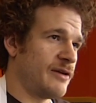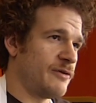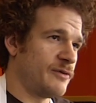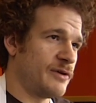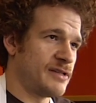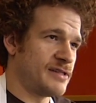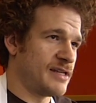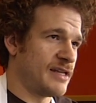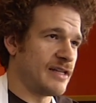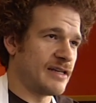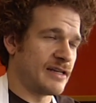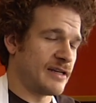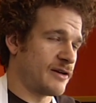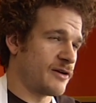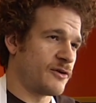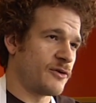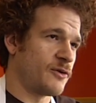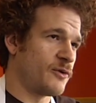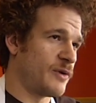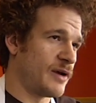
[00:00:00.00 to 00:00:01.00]
It's not like a
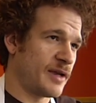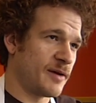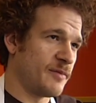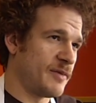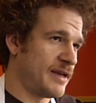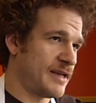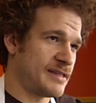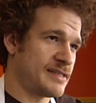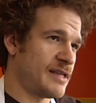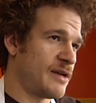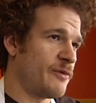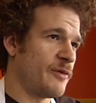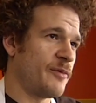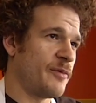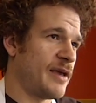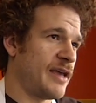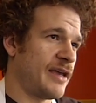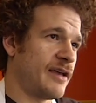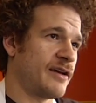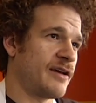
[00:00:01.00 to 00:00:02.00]
quick mix that we
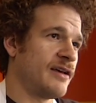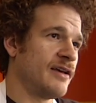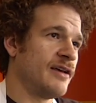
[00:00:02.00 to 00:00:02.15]
make.